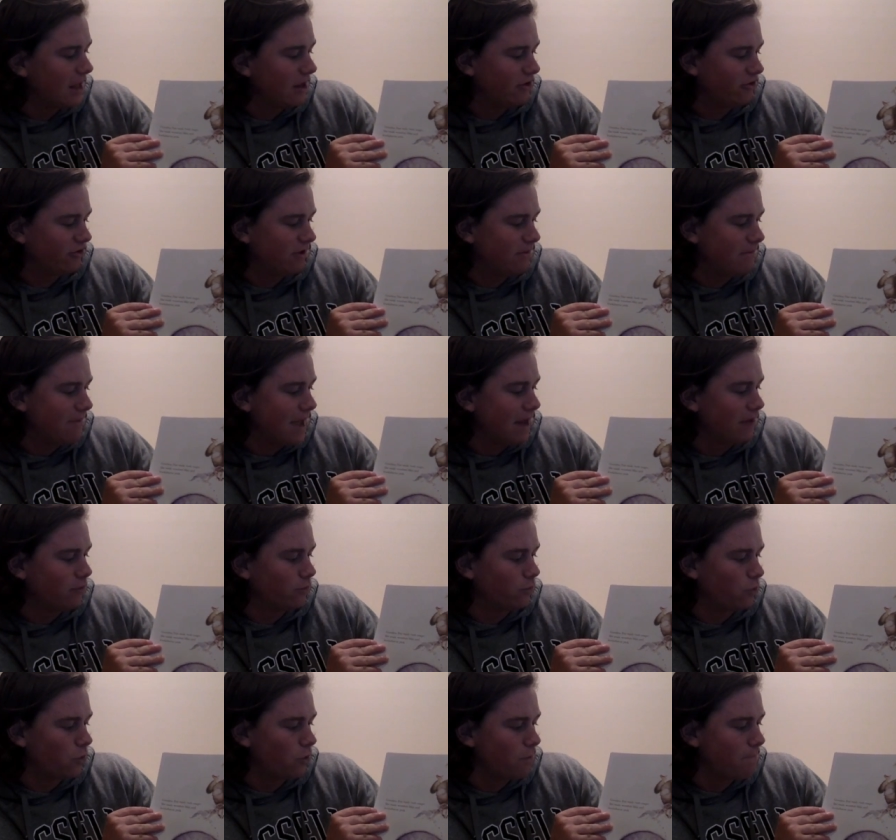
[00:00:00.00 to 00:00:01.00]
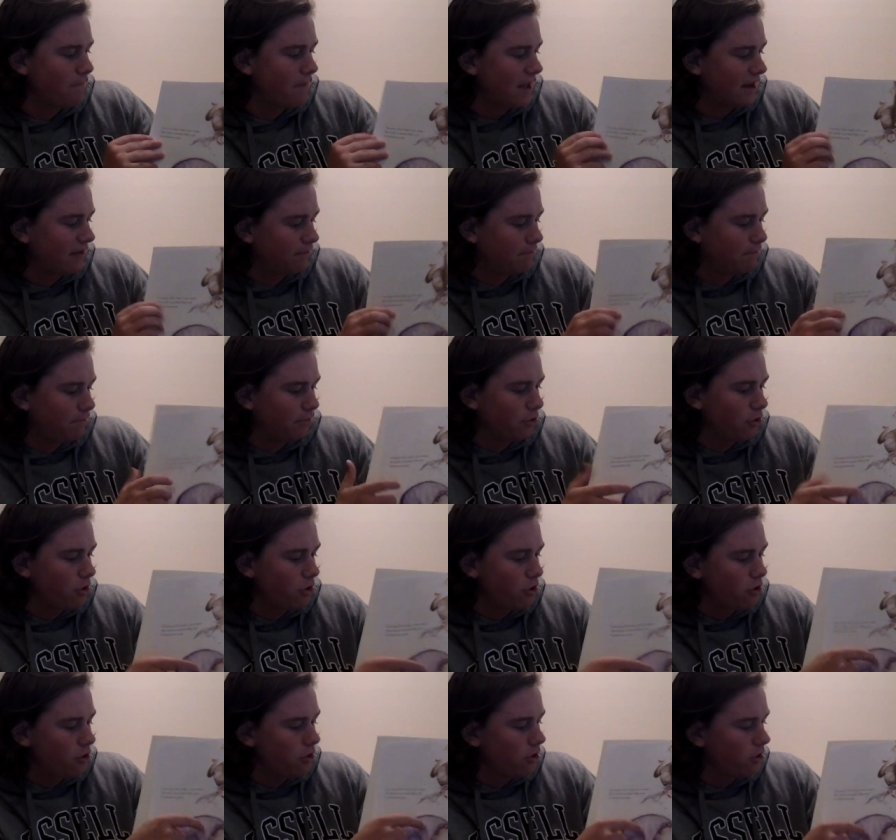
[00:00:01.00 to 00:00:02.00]
She made wombats
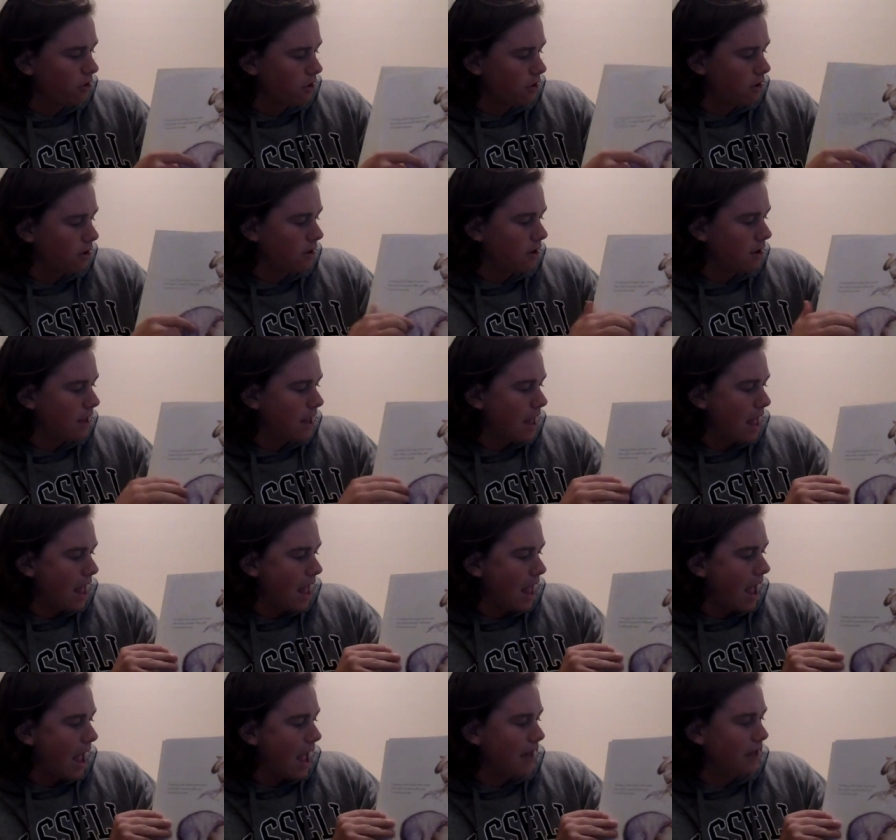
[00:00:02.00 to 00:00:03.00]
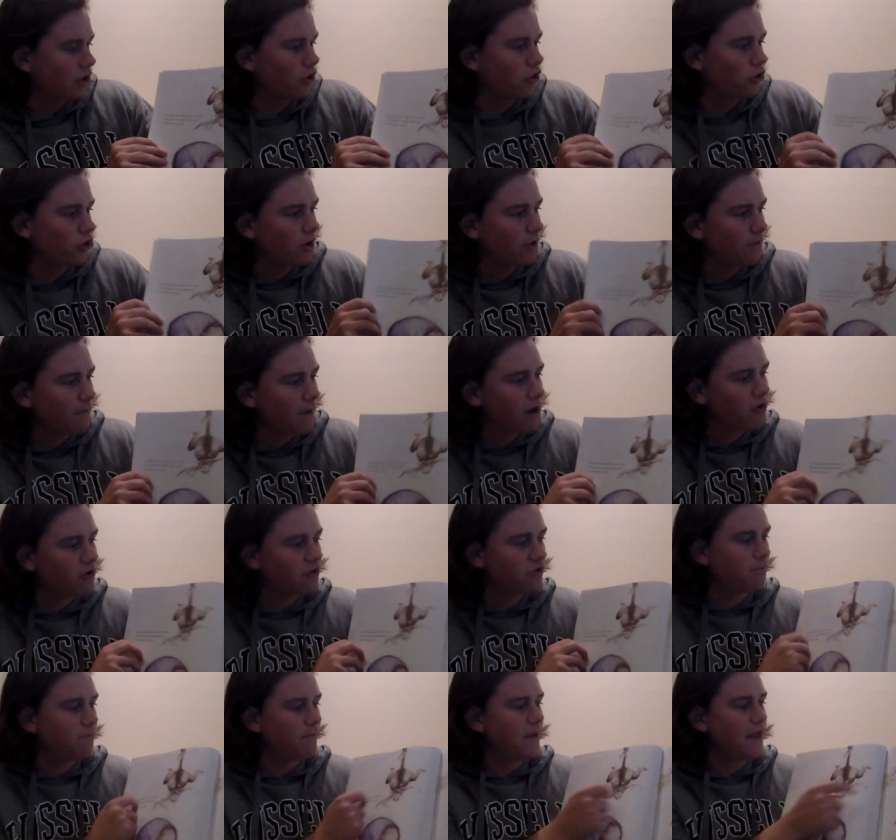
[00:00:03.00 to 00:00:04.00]
blue and
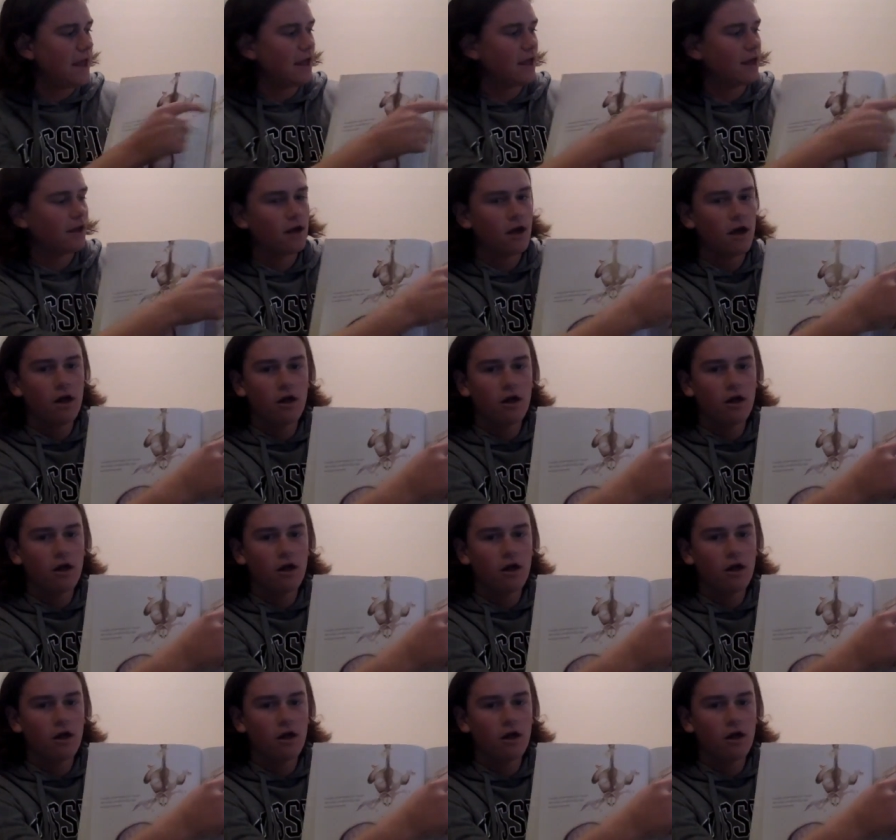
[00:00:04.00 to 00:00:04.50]
kookaburras pink.